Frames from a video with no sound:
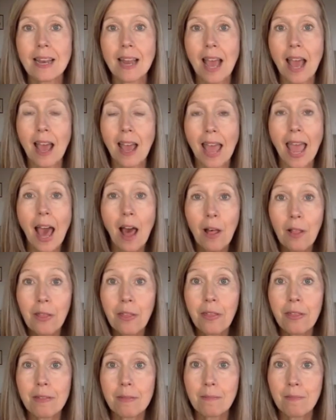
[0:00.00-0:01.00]
health
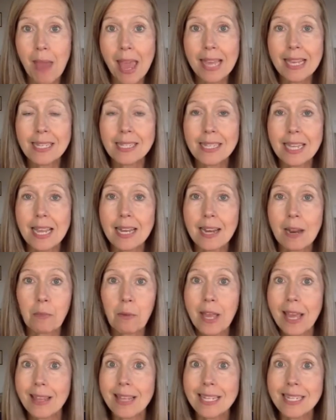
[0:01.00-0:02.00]
magazine, and we
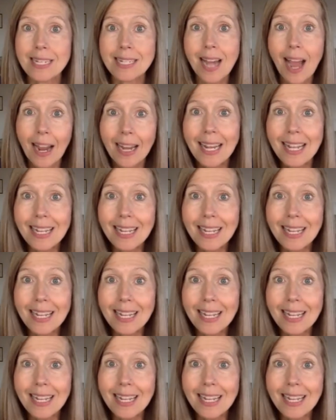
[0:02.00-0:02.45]
had these tiny